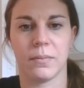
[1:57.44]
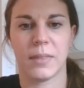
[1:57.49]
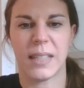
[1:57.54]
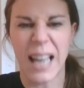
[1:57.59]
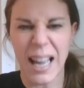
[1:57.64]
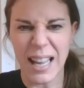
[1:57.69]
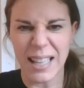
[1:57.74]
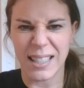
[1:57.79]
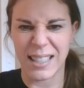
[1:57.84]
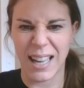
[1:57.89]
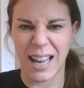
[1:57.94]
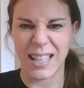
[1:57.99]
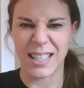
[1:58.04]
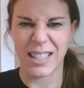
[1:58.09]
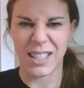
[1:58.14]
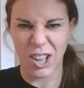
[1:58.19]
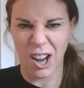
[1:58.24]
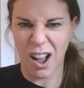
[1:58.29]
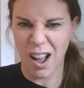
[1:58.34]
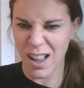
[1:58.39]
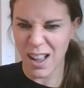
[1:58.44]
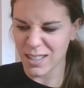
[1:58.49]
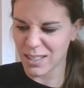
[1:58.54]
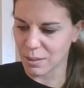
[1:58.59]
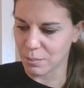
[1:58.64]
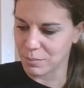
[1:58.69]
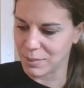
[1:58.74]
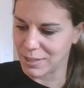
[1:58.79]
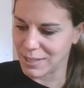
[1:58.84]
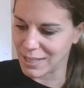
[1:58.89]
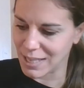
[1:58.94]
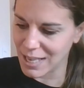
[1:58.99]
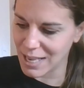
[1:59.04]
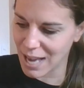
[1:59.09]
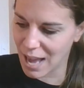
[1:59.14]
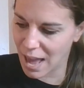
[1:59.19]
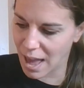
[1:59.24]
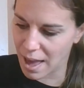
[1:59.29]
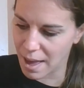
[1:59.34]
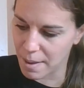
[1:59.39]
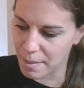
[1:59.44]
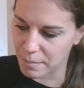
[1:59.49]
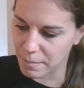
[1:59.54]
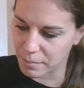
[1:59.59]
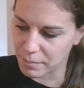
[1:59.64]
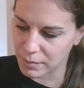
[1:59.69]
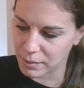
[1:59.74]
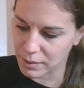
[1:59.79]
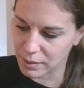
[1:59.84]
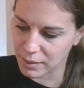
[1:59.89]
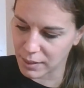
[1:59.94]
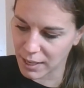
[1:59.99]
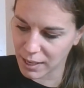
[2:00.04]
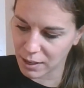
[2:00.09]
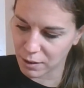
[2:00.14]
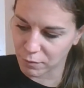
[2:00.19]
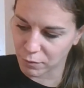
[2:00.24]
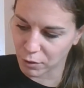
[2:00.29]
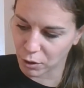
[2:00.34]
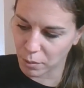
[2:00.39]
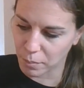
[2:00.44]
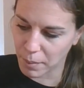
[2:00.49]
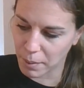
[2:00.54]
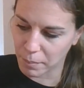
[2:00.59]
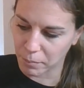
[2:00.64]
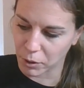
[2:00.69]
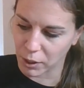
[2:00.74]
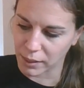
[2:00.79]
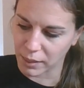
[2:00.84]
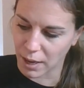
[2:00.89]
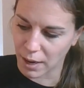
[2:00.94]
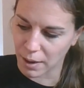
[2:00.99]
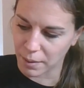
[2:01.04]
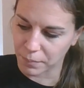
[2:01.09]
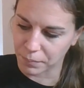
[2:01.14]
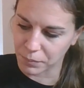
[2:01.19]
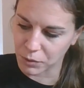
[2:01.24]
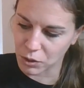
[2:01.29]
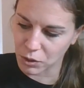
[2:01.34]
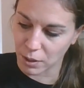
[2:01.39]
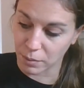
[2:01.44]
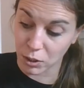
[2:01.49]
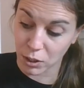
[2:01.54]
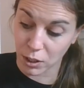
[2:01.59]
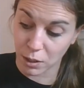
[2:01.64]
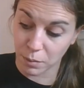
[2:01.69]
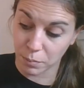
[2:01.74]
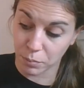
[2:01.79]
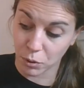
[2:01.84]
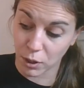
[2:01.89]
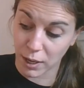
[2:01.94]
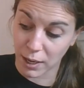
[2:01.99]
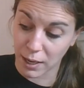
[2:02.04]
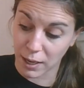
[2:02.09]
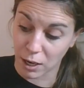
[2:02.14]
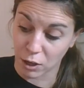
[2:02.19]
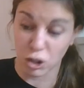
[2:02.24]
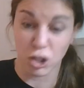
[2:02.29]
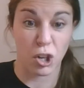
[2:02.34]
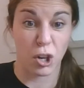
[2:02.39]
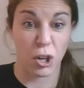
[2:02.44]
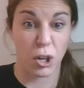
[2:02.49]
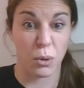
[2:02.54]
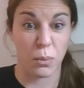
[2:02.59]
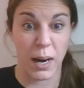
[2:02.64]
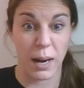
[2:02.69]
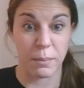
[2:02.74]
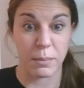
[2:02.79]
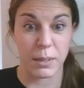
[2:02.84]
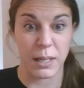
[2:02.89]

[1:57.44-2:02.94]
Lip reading: Yes, Tyson, awesome, DM. Thank you for remembering that. So I'm just going to put it and I'll show you when I'm